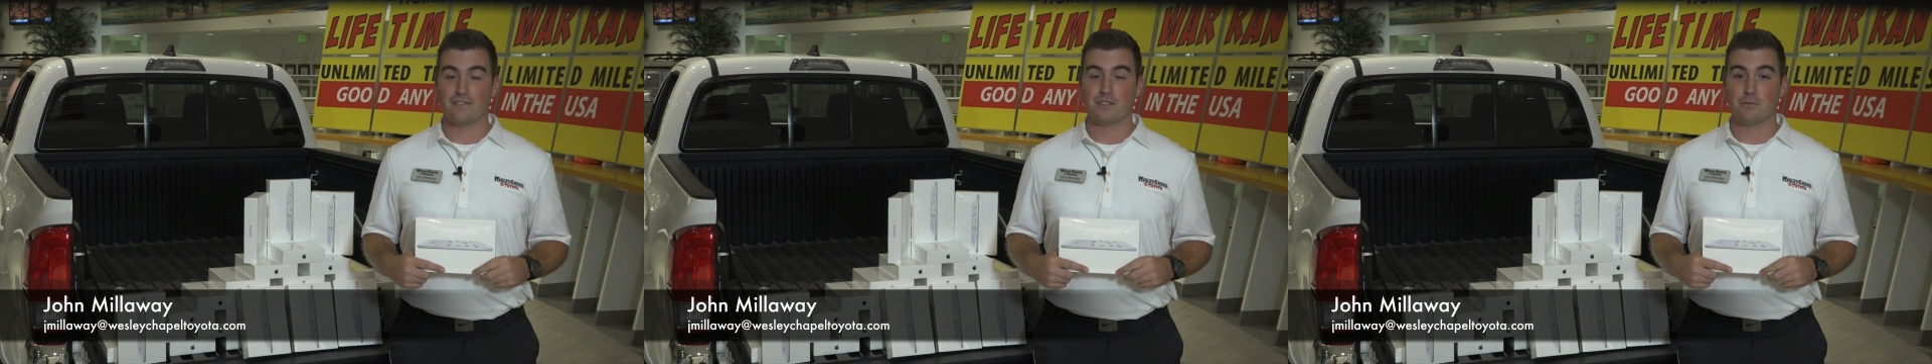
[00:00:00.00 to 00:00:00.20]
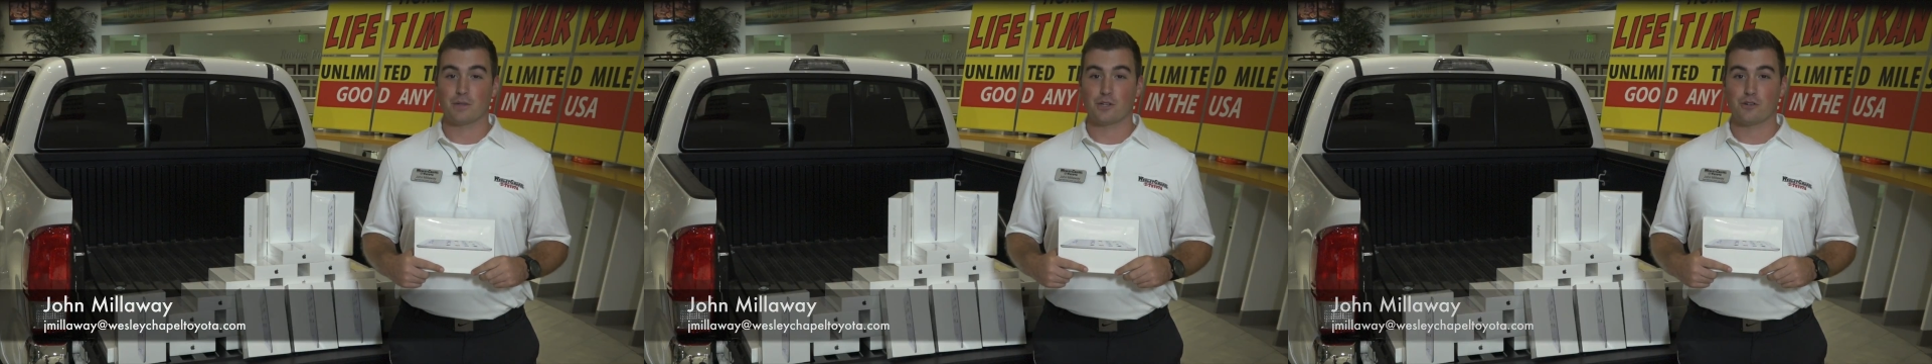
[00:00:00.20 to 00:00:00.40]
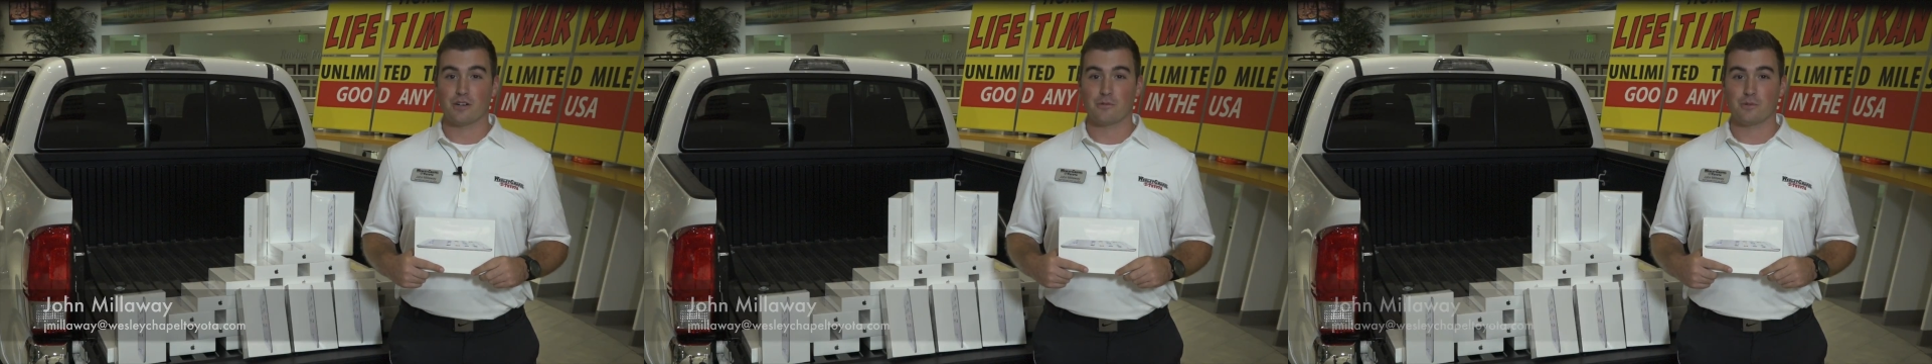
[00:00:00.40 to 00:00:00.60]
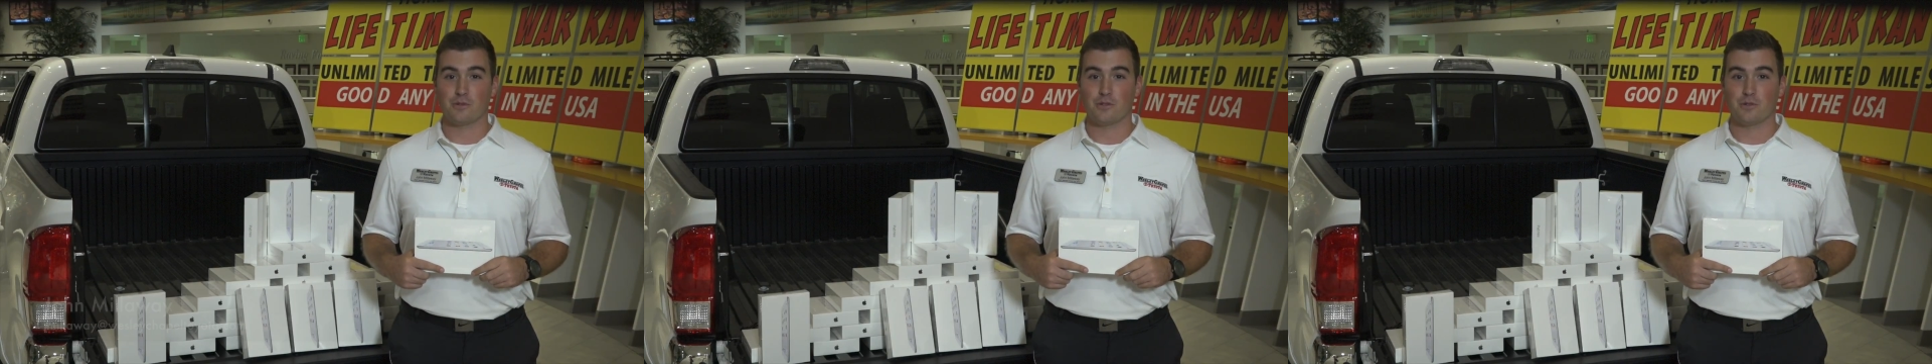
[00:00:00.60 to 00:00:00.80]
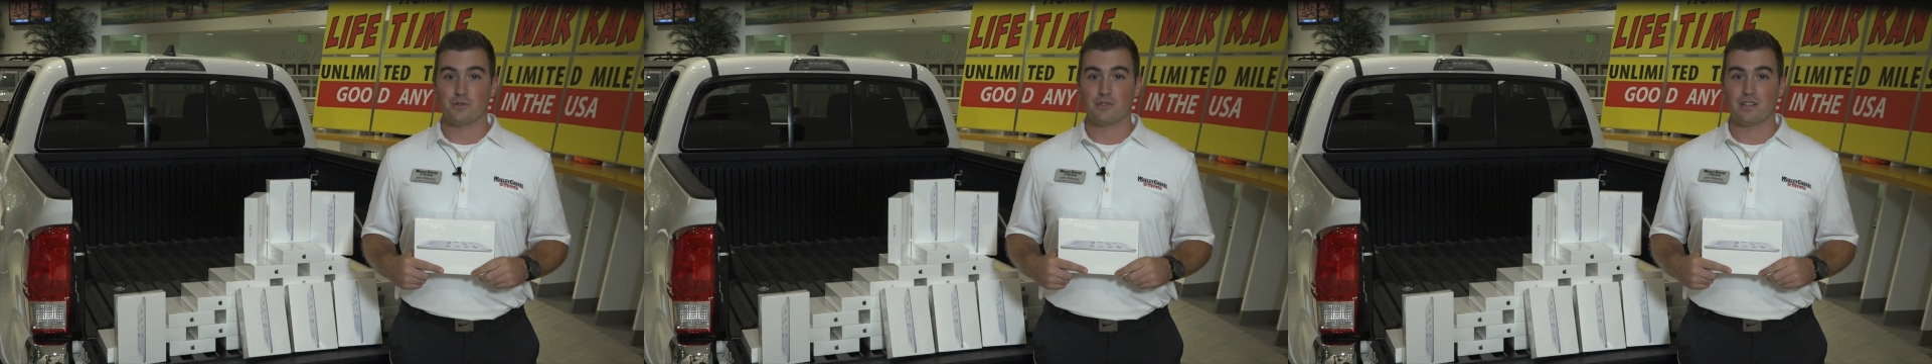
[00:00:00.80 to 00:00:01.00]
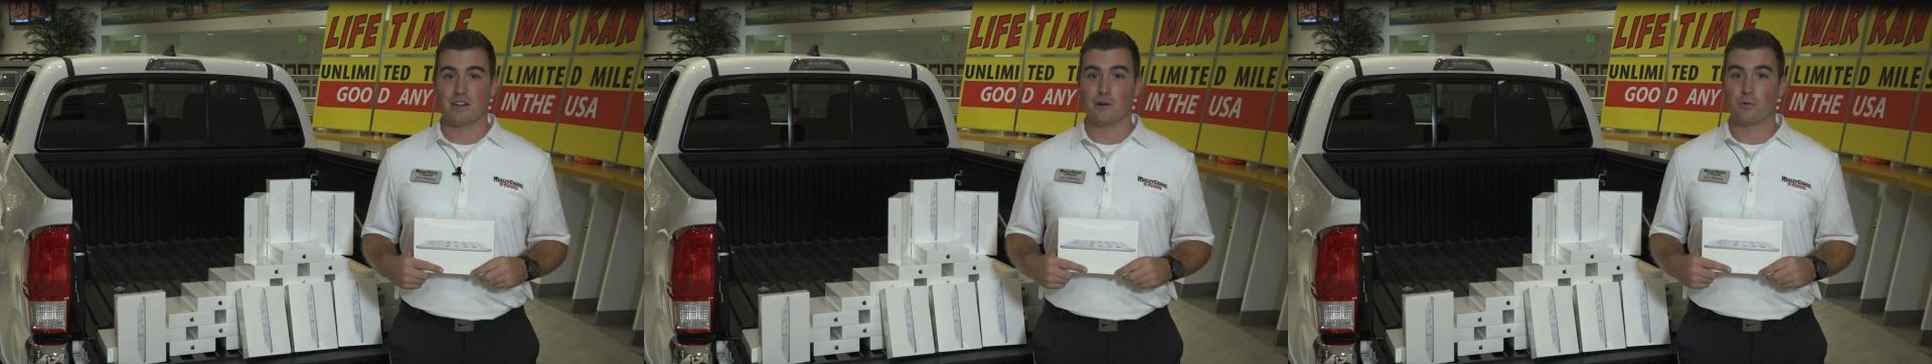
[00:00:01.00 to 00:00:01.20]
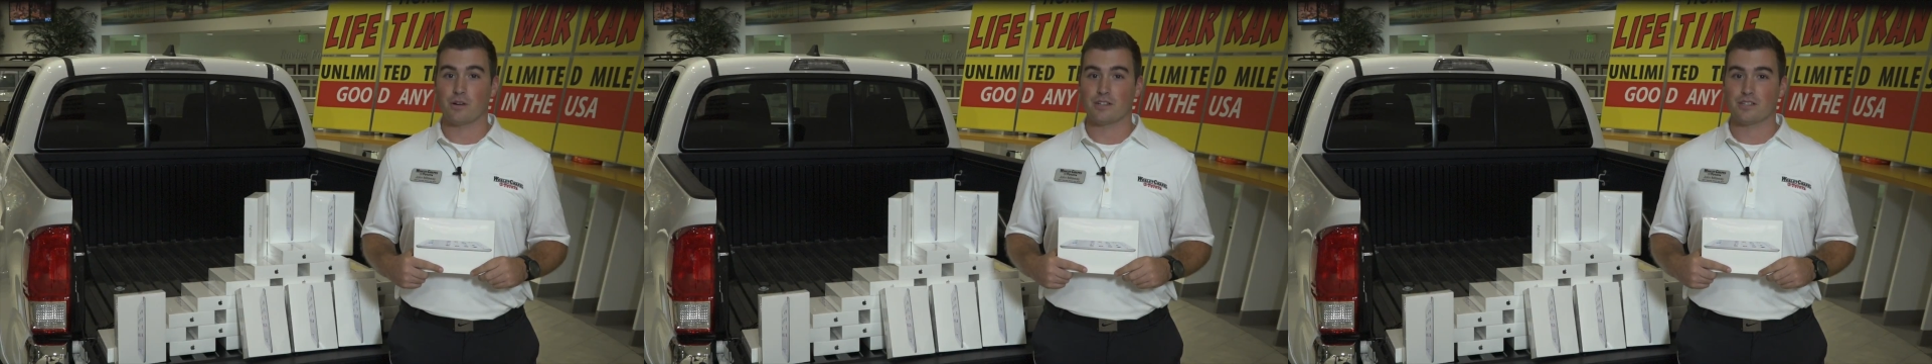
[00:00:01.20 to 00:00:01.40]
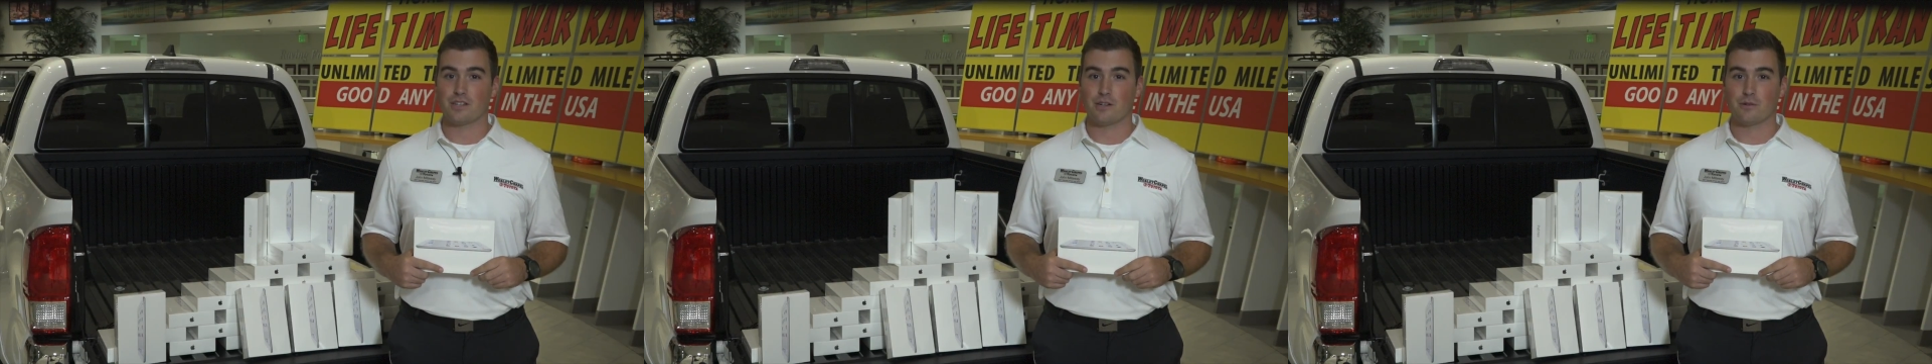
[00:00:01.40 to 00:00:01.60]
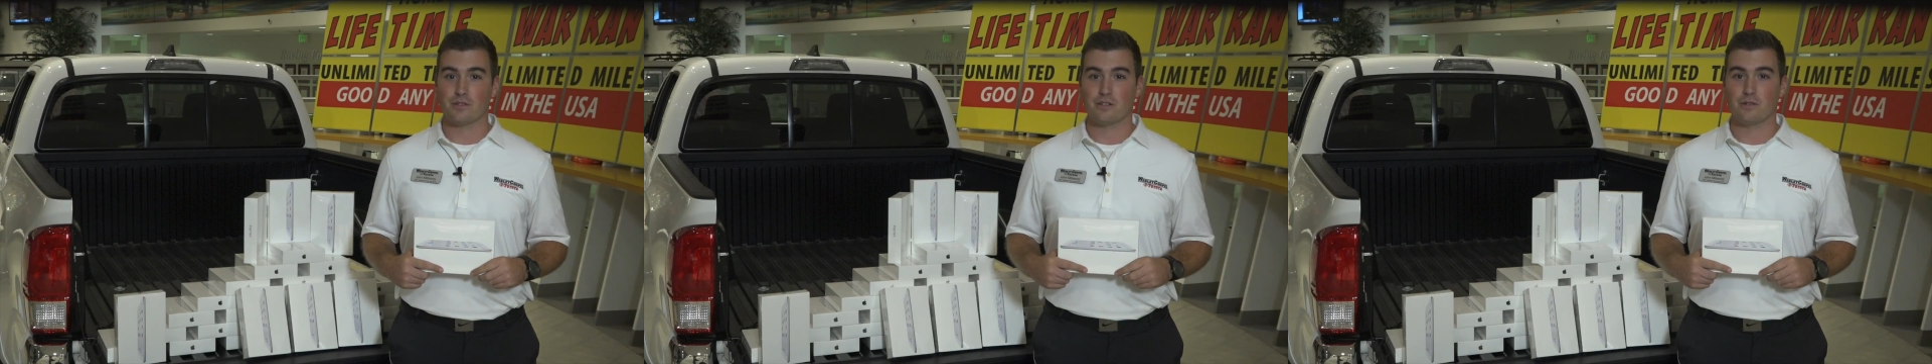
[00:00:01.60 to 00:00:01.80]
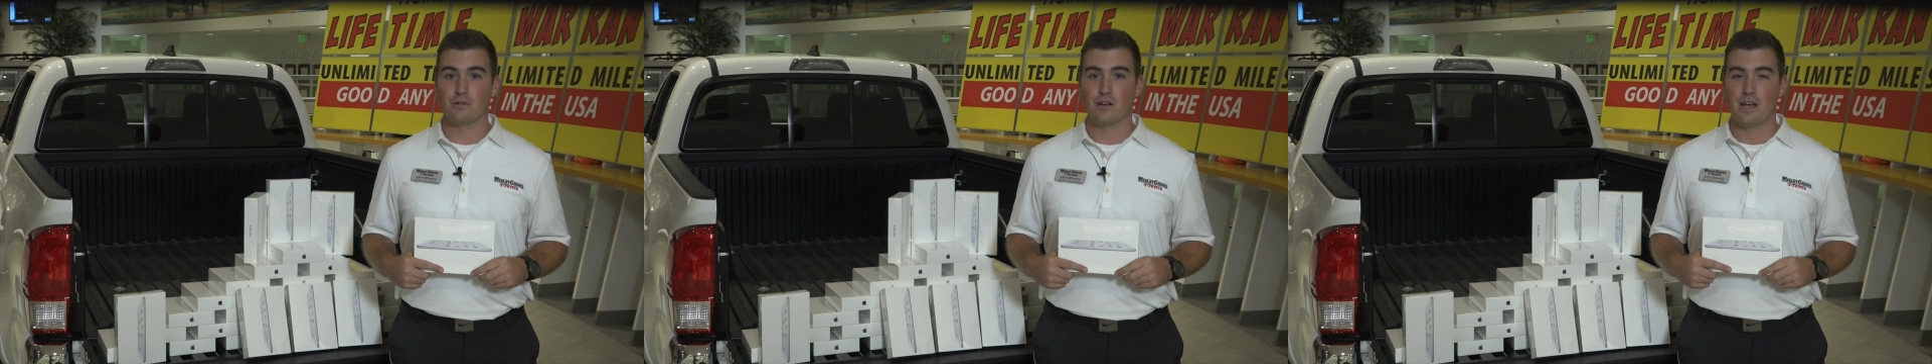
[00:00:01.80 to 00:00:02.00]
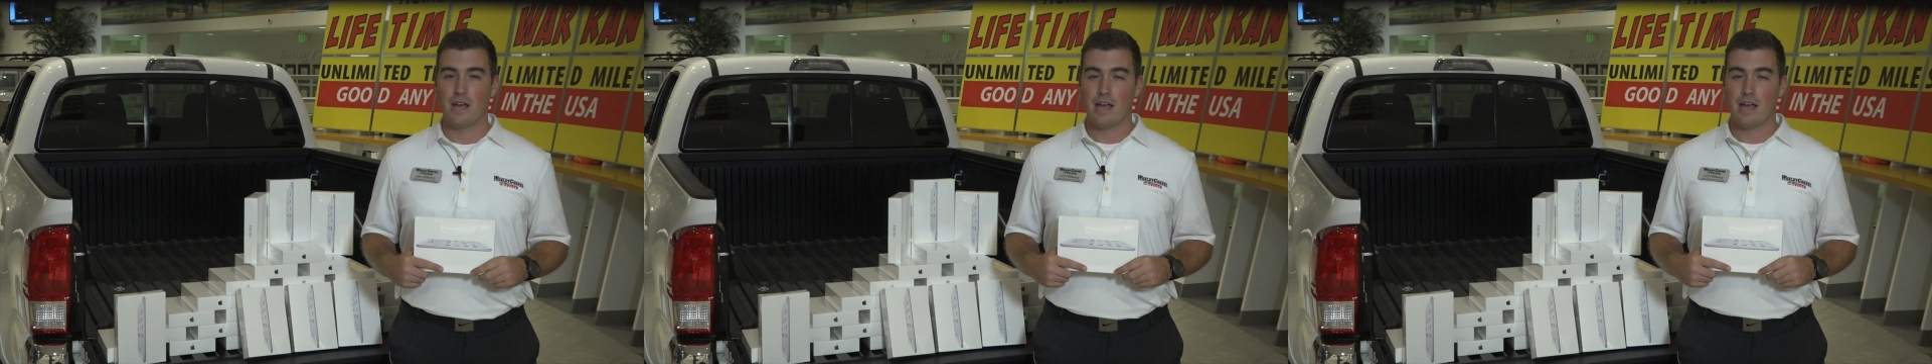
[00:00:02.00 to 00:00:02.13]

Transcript: have some incredible news that I want to share with you,